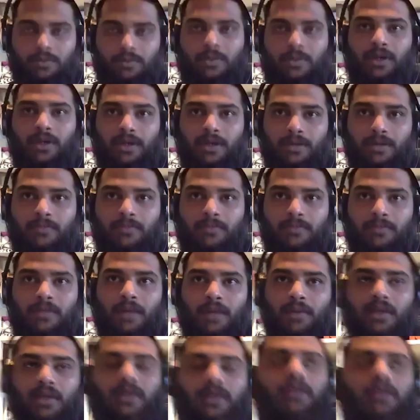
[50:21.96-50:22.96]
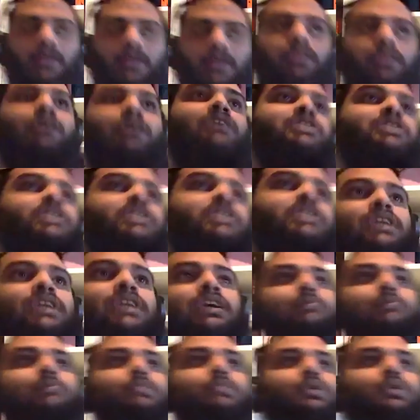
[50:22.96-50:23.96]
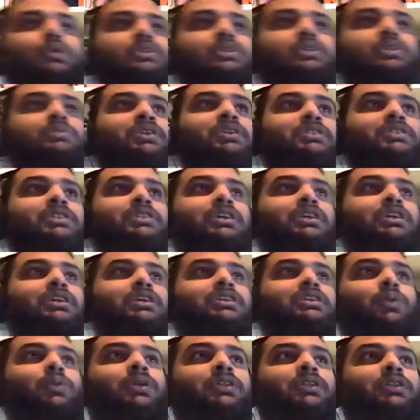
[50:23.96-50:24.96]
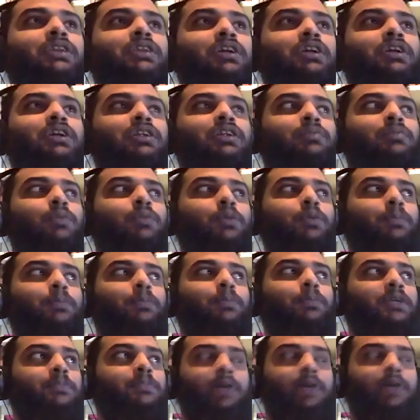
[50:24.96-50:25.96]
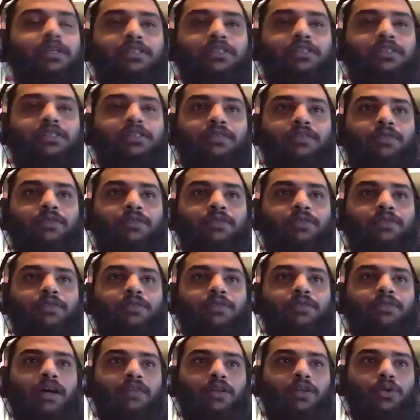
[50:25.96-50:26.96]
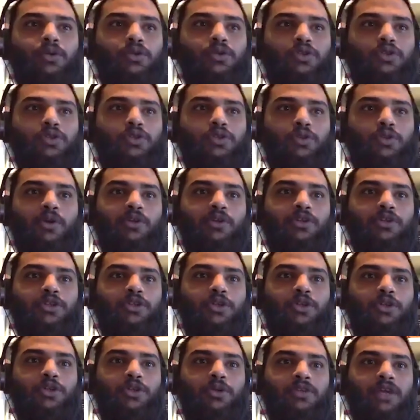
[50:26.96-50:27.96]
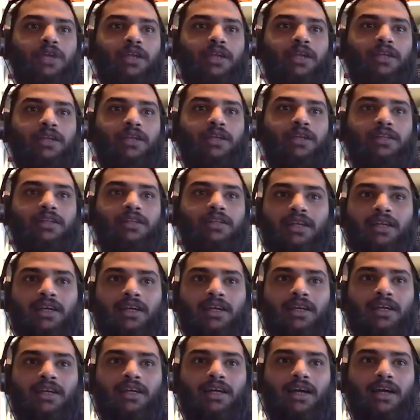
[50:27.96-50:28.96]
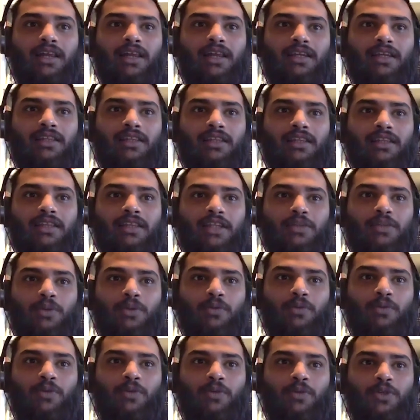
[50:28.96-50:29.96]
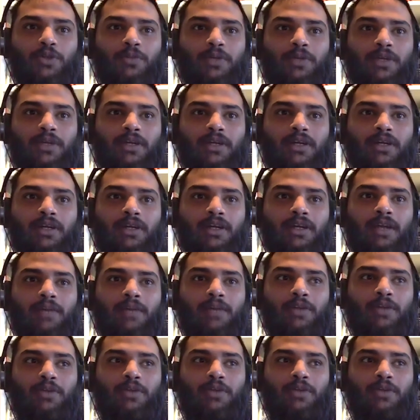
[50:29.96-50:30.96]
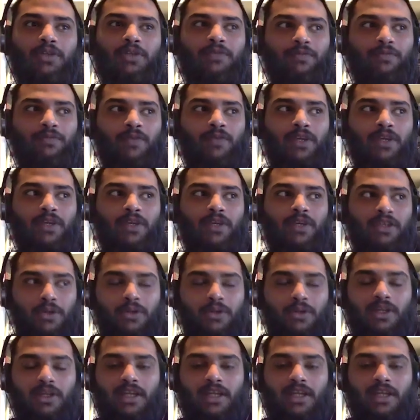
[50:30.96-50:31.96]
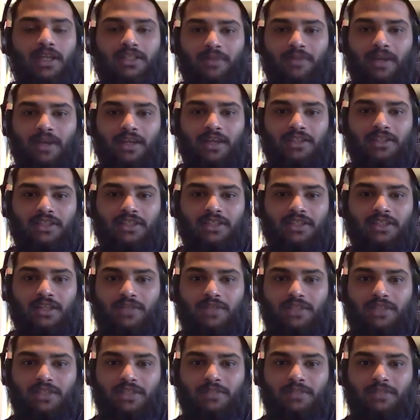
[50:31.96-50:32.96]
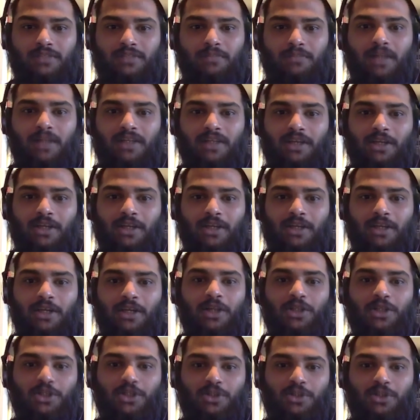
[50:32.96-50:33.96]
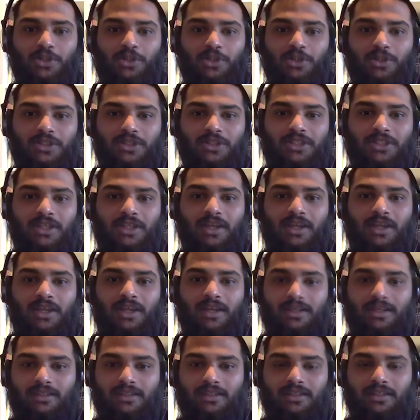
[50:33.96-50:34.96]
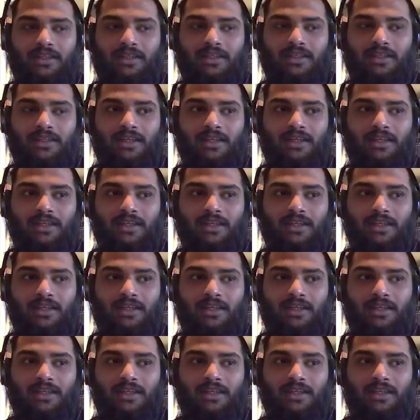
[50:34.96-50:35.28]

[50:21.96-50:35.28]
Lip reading: yeah. I mean, there's a saying in Buddhism that says, the more perspective you have, the closer you are to the truth. And I think that's what we should be aiming towards if we, you know, classify ourselves as a multicultural society.